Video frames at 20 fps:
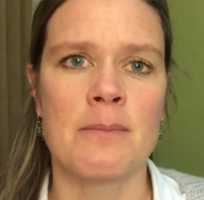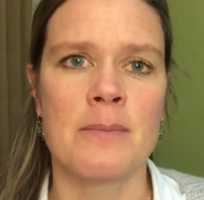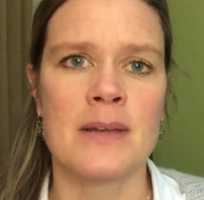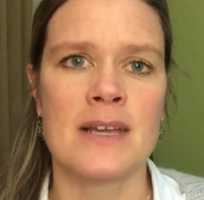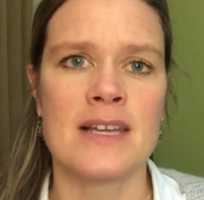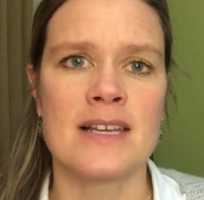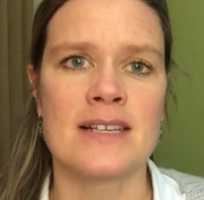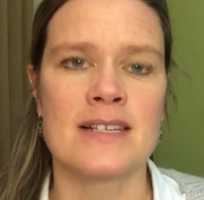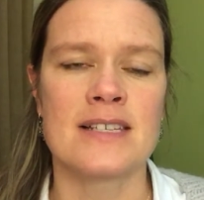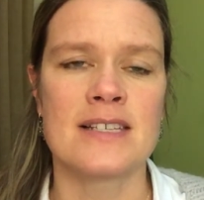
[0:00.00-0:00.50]

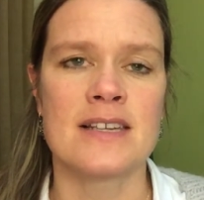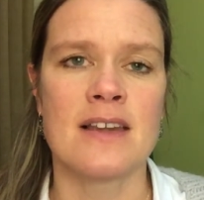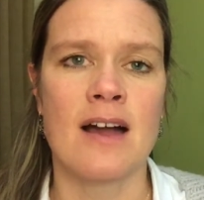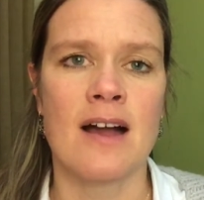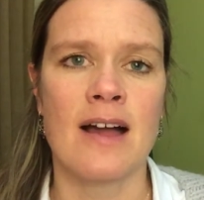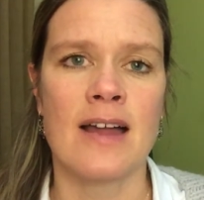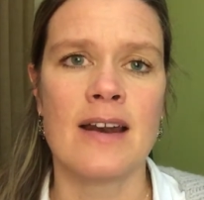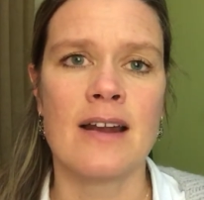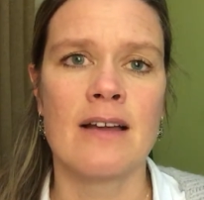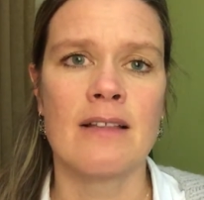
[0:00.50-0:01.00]
is
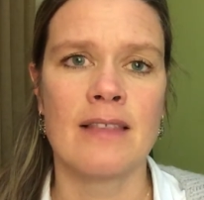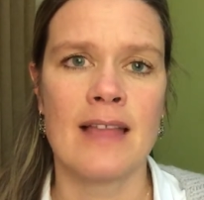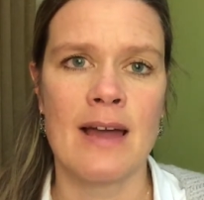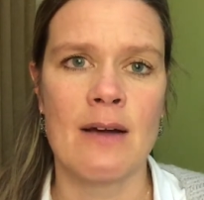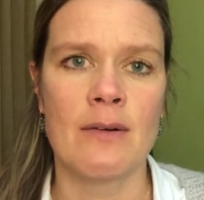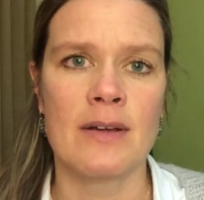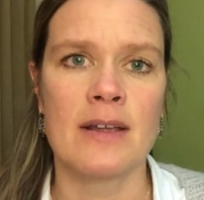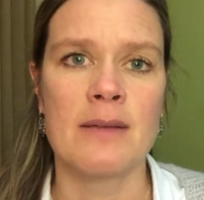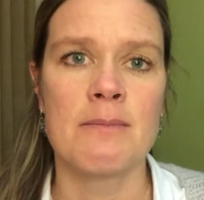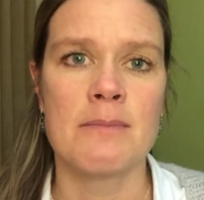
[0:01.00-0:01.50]
not
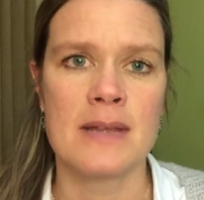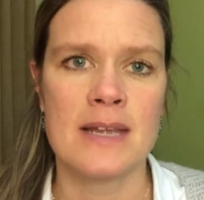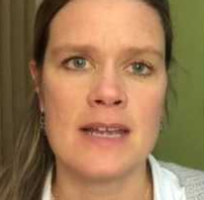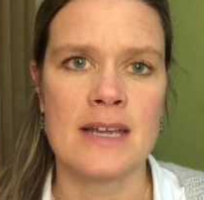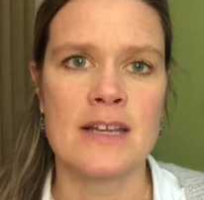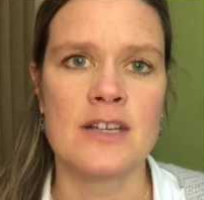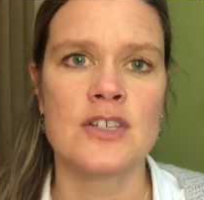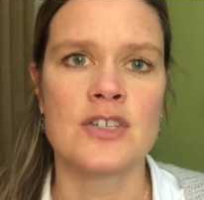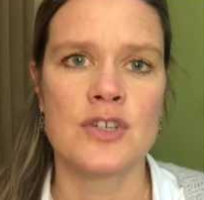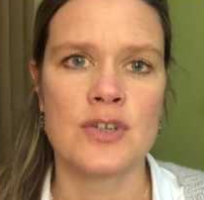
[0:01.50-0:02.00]
allowing
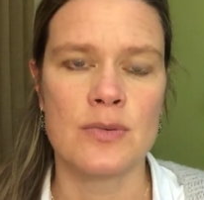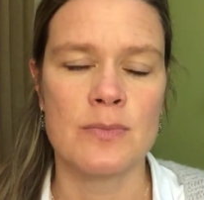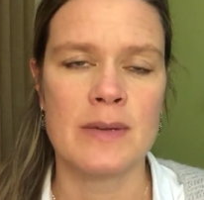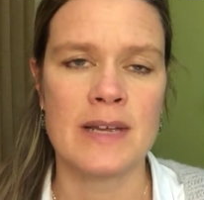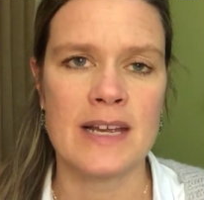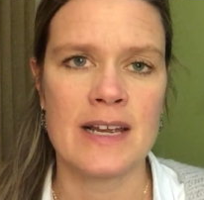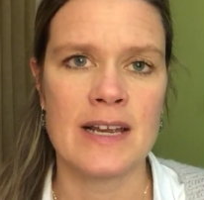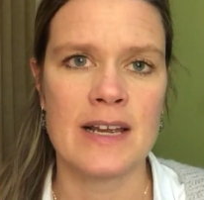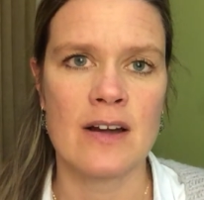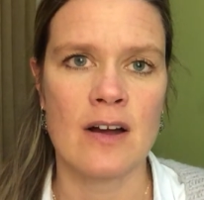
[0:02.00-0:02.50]
me to
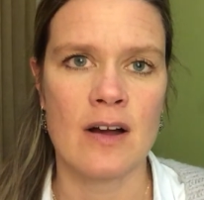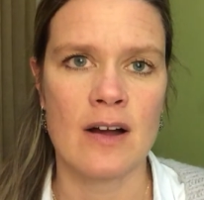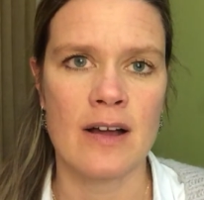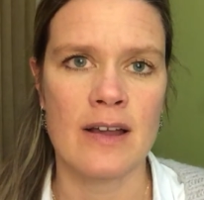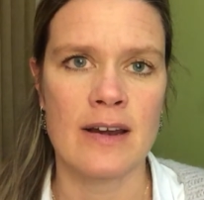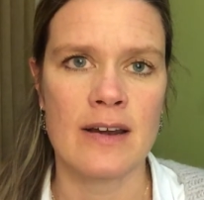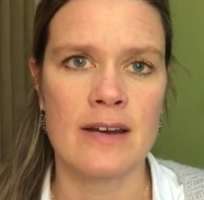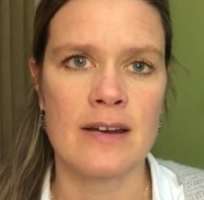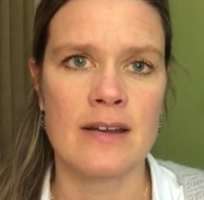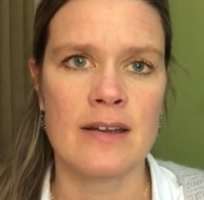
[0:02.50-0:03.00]
be
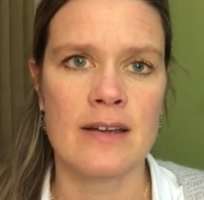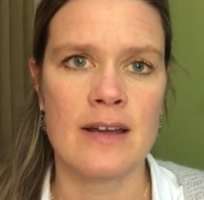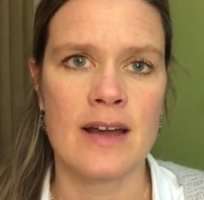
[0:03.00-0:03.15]
on